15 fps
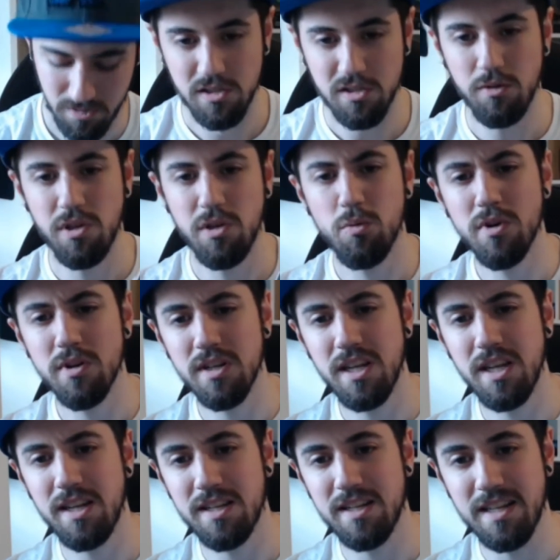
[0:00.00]
So you would
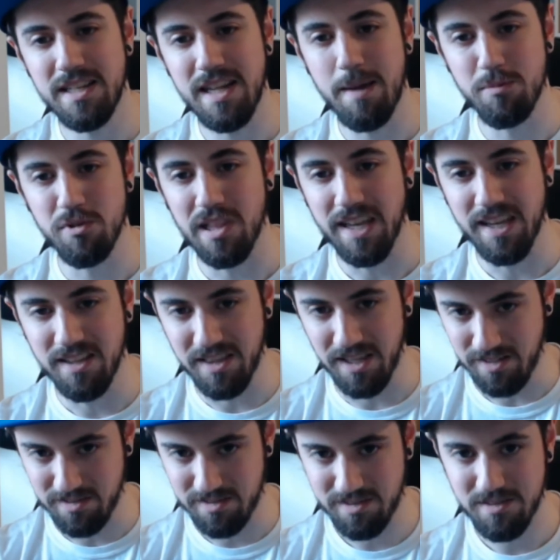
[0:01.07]
need an adapter like
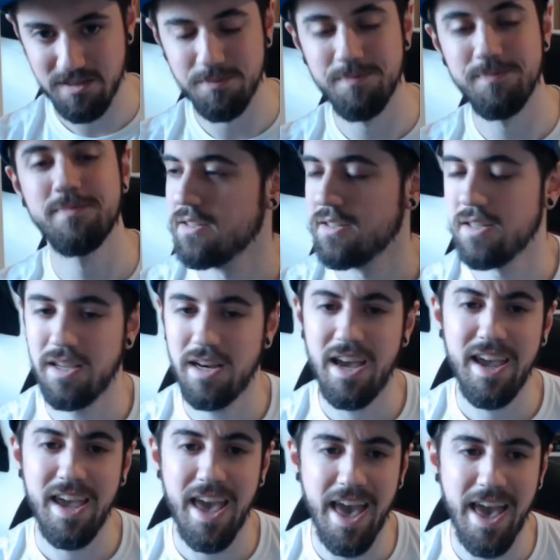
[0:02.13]
this. And I
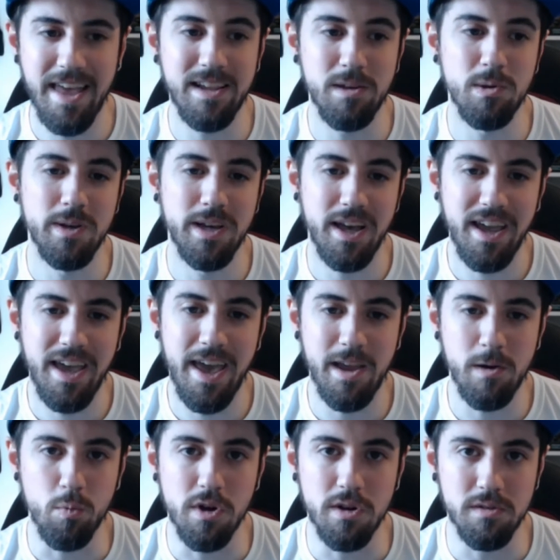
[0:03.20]

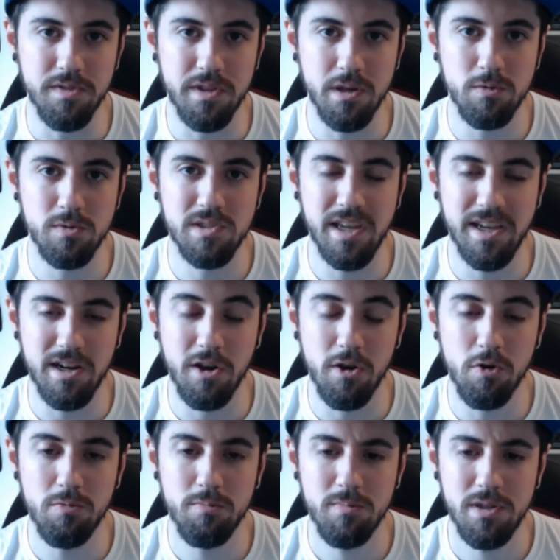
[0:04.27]
had one of those at
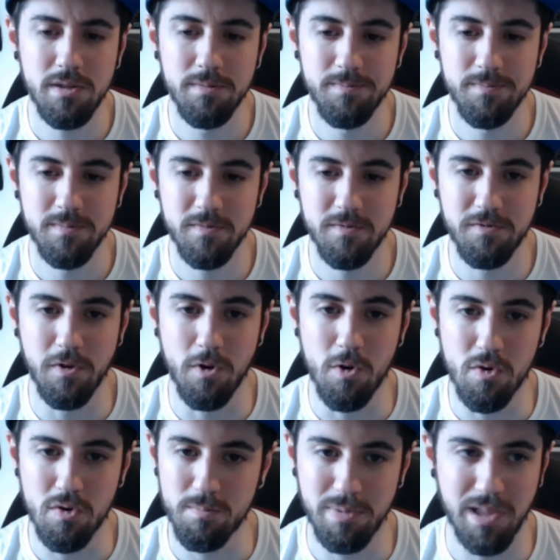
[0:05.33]
home
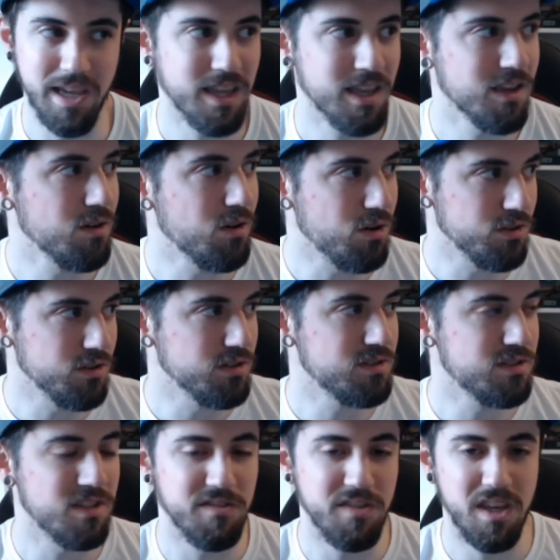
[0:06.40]
for playing on a
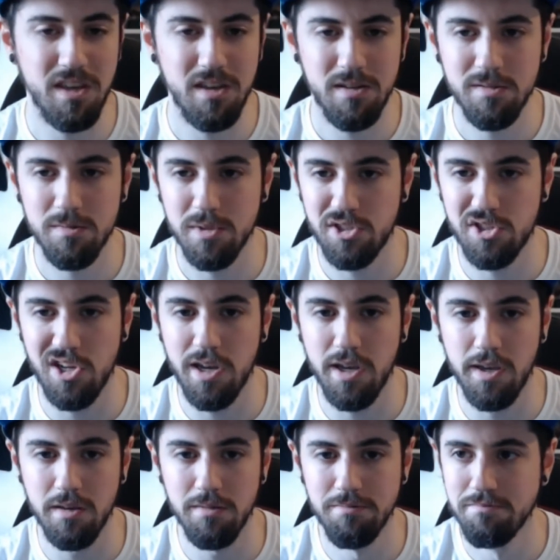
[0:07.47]
TV, which
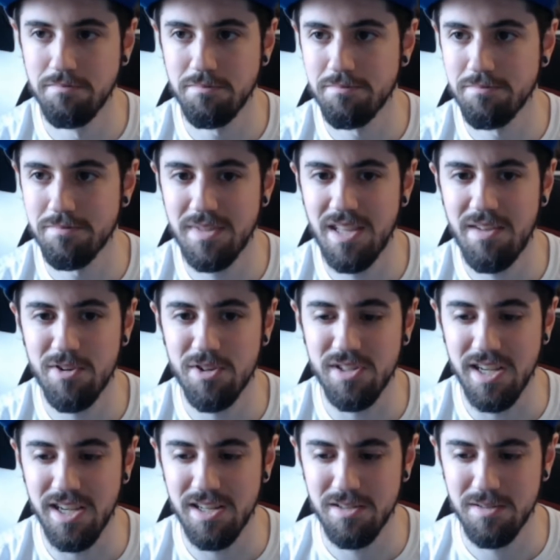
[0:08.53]
I never
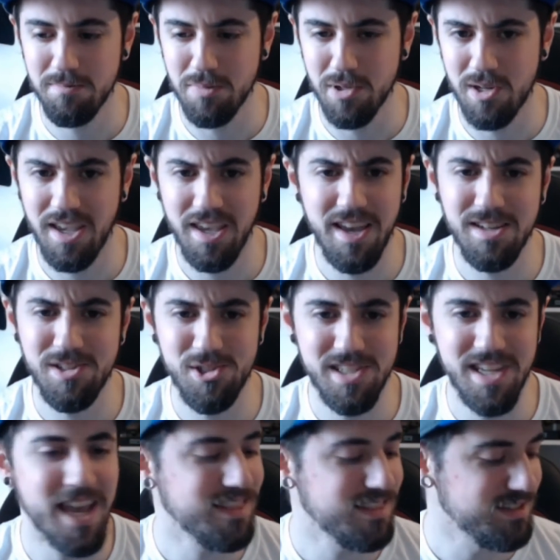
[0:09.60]
did, but I just
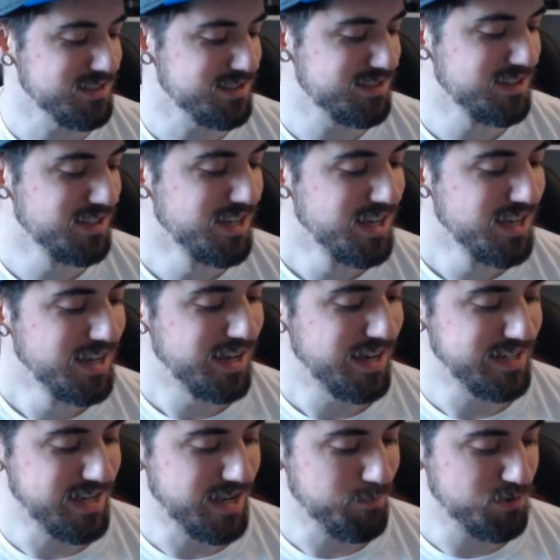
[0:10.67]
had this
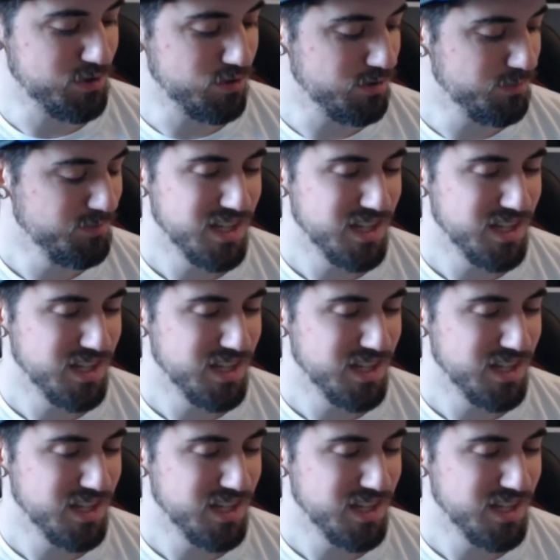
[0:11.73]
adapter.